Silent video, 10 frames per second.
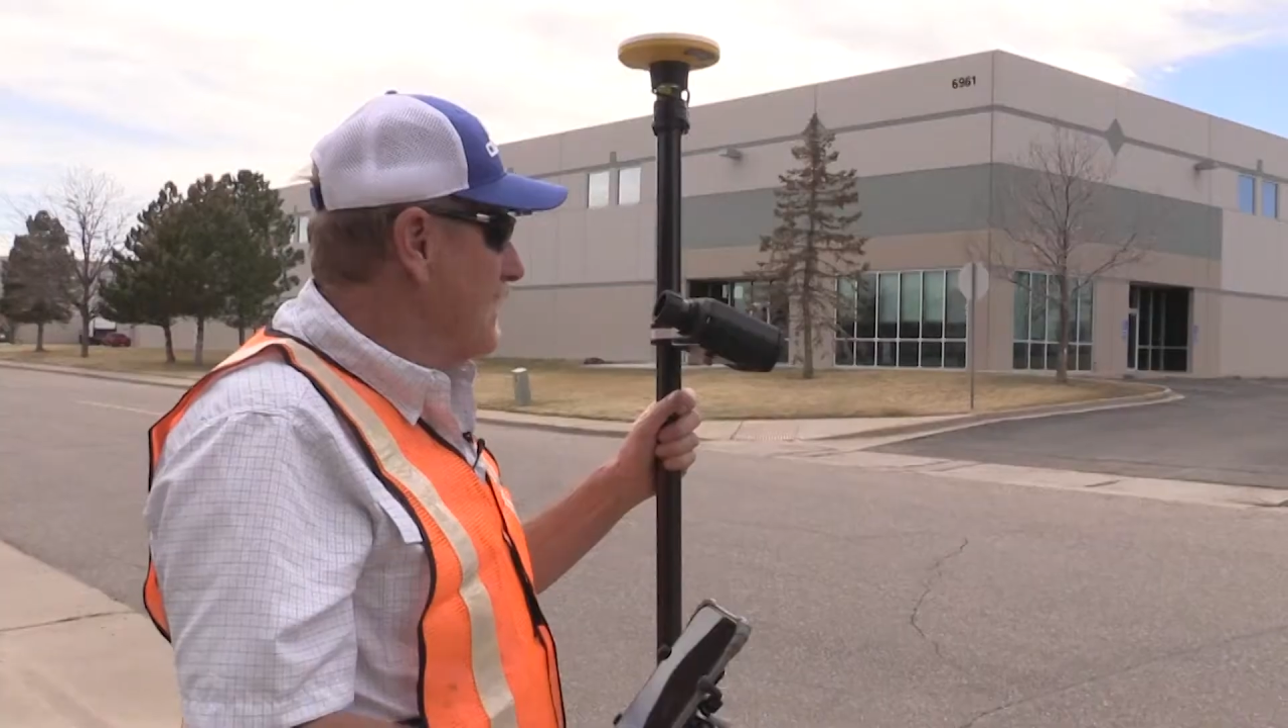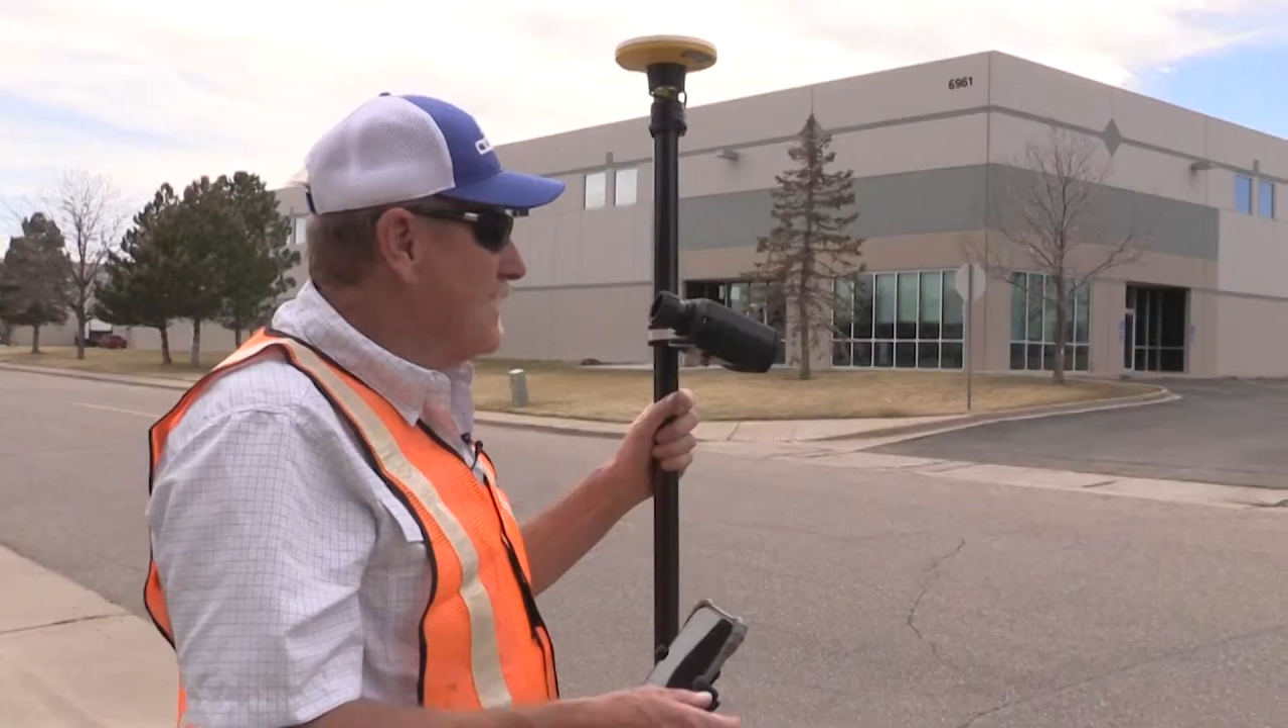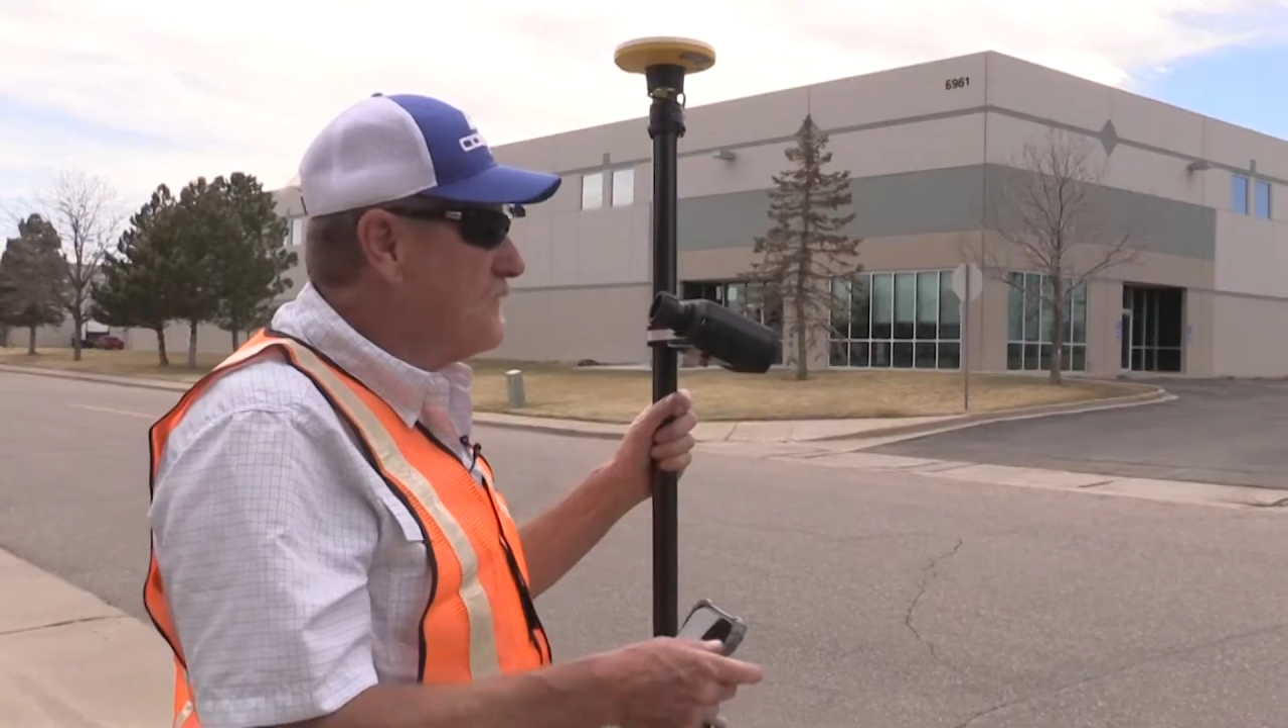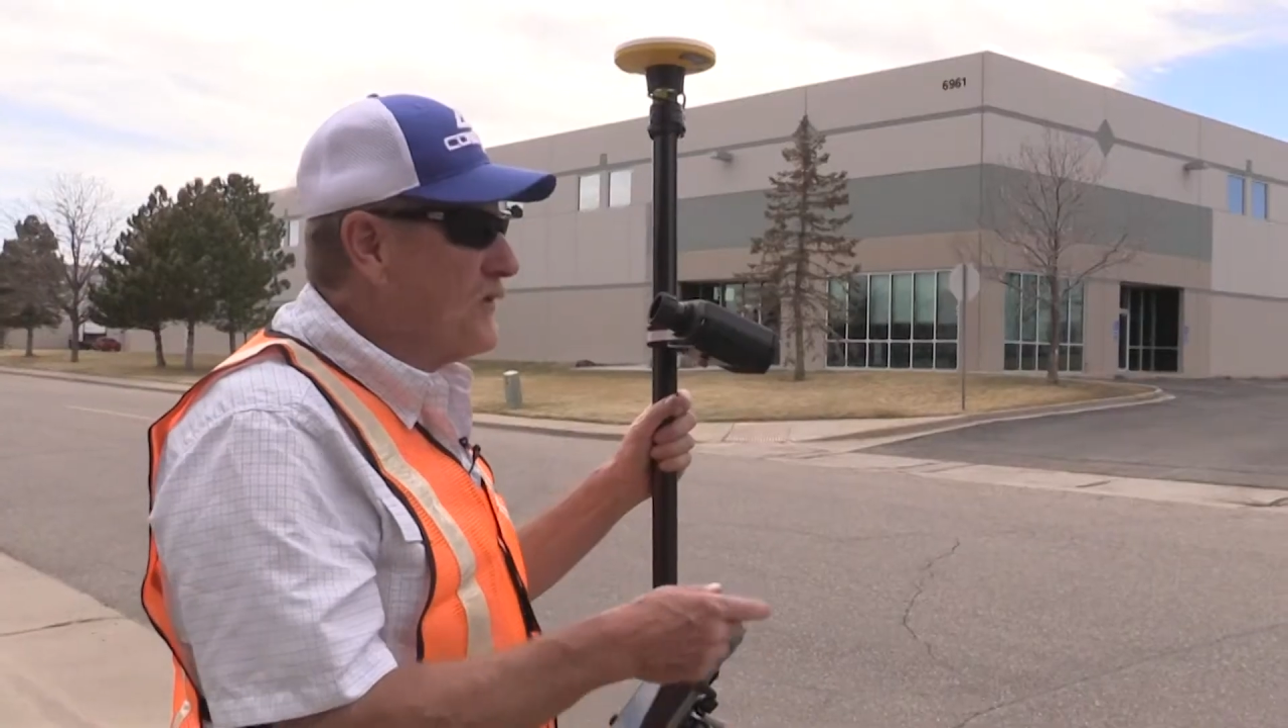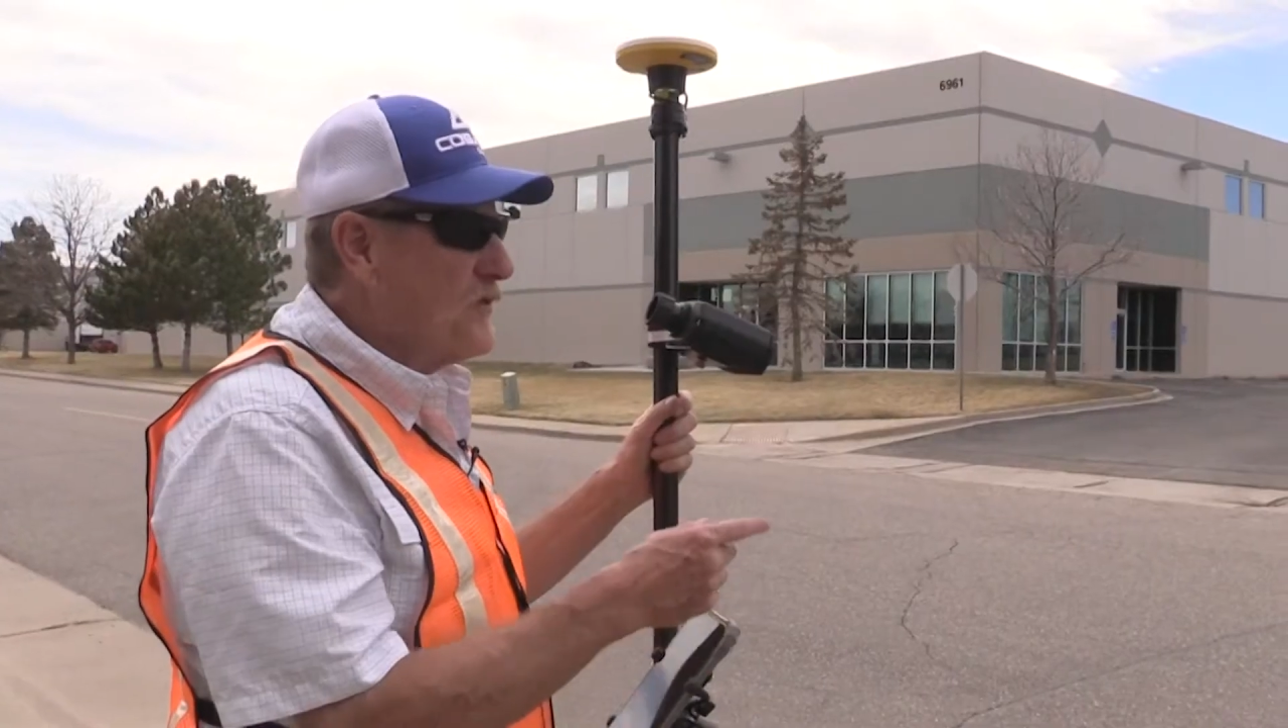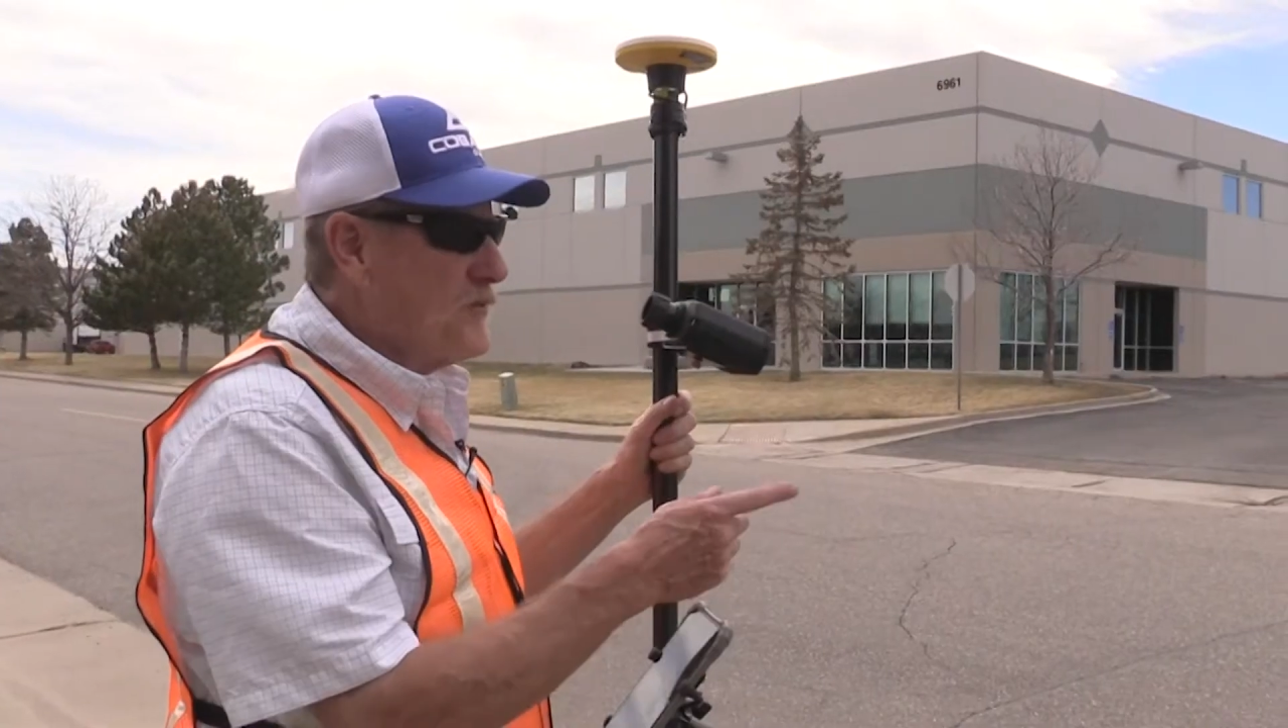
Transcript: If other